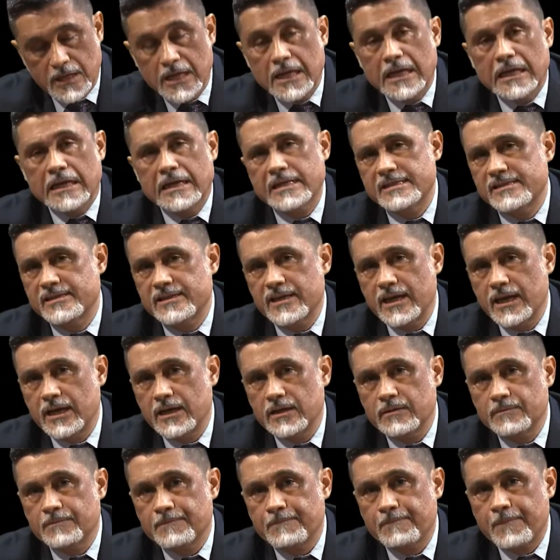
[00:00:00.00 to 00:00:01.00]
Let's say
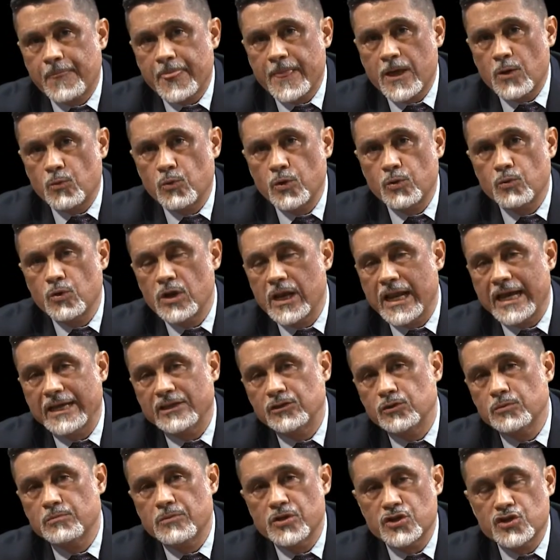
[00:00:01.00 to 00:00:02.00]
we would like
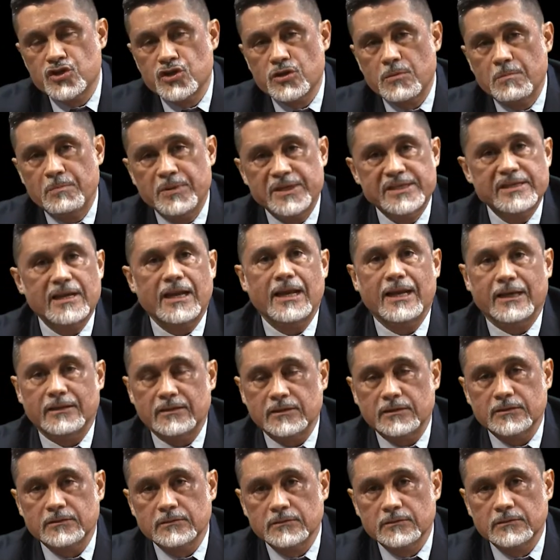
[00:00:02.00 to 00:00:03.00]
to measure P-selectin,
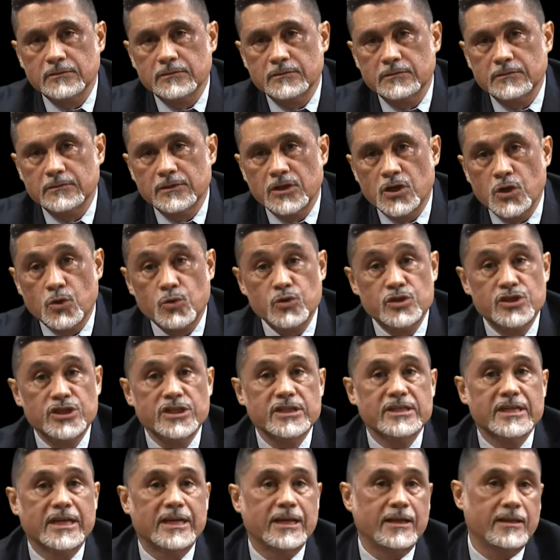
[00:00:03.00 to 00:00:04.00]
which is
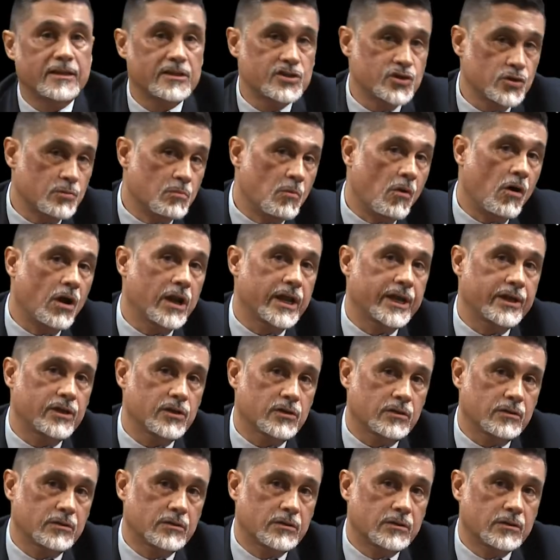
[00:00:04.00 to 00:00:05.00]
an addition
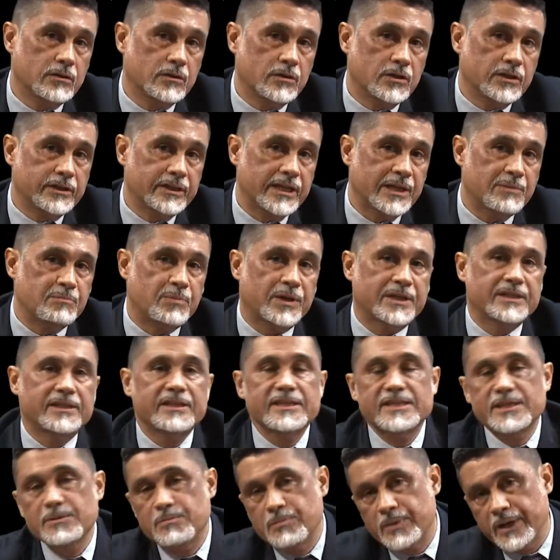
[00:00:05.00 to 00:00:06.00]
molecule that
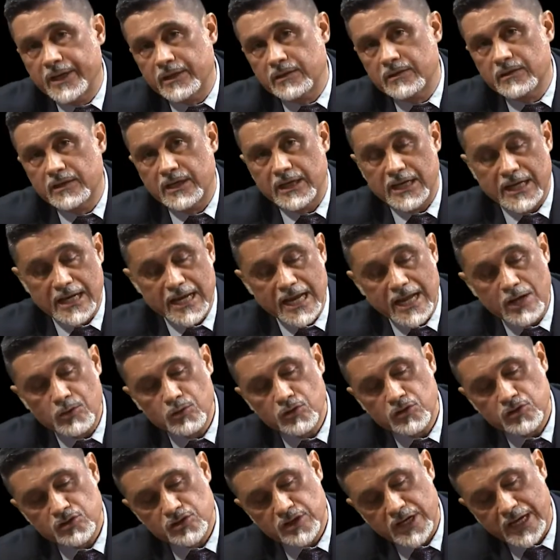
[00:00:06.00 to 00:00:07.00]
participates in
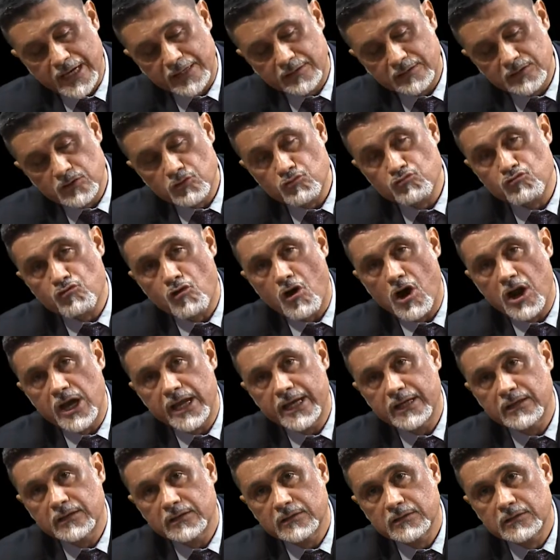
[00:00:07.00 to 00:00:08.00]
leukocyte
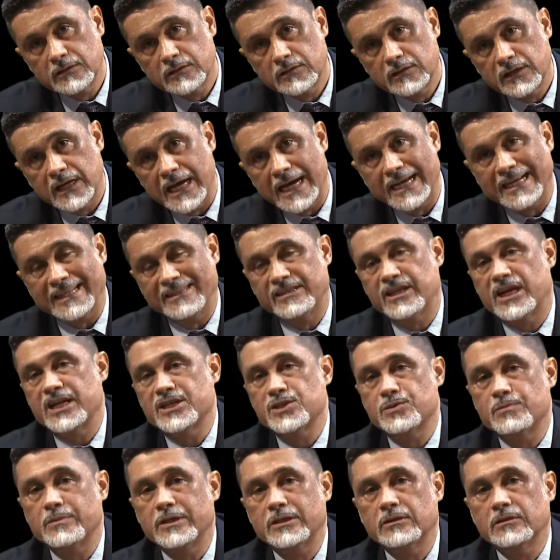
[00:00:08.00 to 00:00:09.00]
rolling and
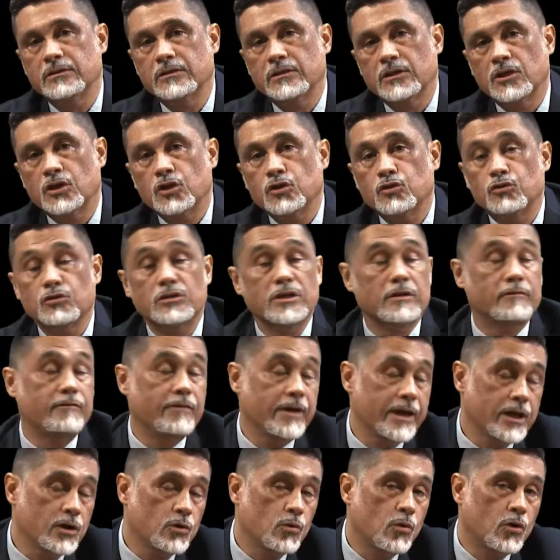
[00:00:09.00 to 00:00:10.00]
attachment to the
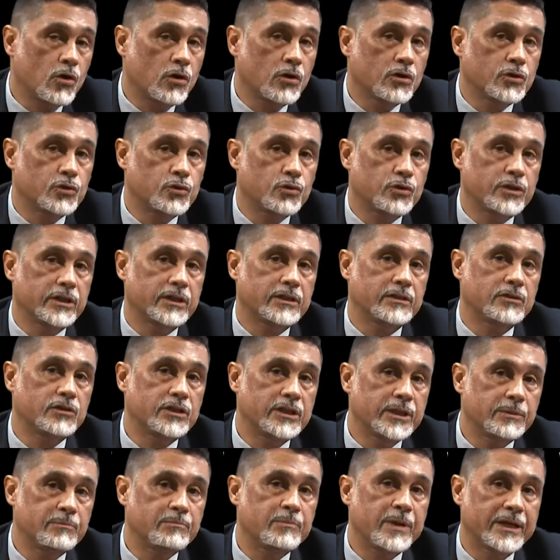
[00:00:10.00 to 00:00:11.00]
vein wall during
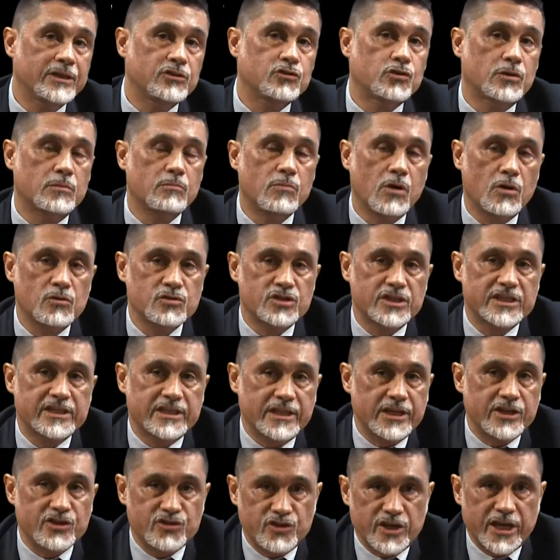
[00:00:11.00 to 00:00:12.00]
deep vein thrombosis
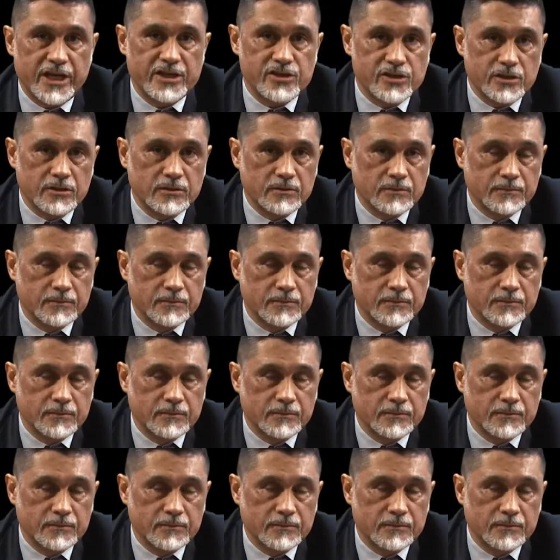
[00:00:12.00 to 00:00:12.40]
initiation.